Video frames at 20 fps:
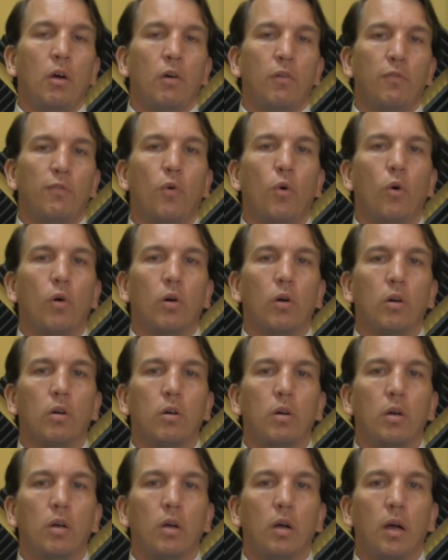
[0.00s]

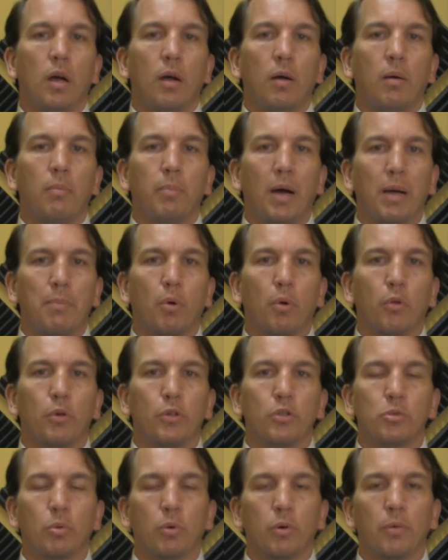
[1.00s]
for bipolar
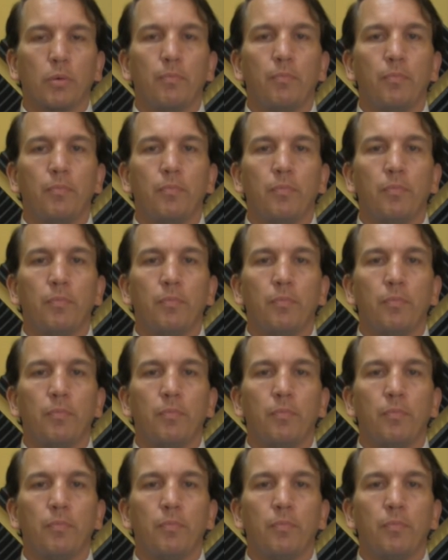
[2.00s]
disorder.